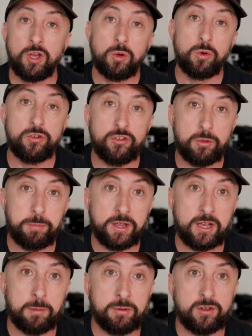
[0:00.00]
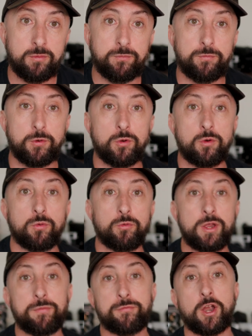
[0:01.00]
which is a bit limiting for
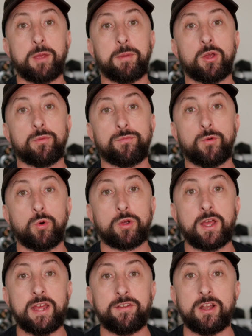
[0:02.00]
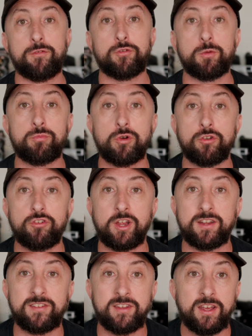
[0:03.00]
reframing on 4K delivery
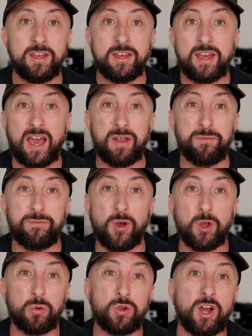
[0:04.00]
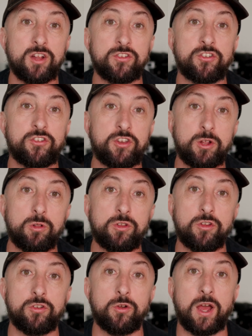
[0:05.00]
projects, and Final Cut still
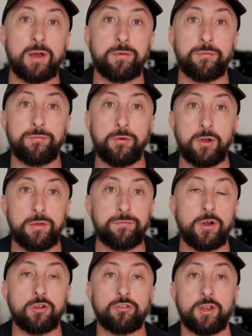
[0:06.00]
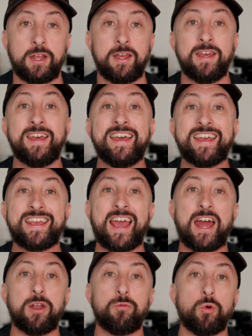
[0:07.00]
does not have a fully functioning
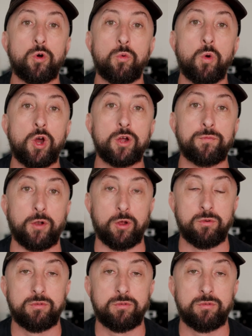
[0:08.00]
Canon RAW workflow.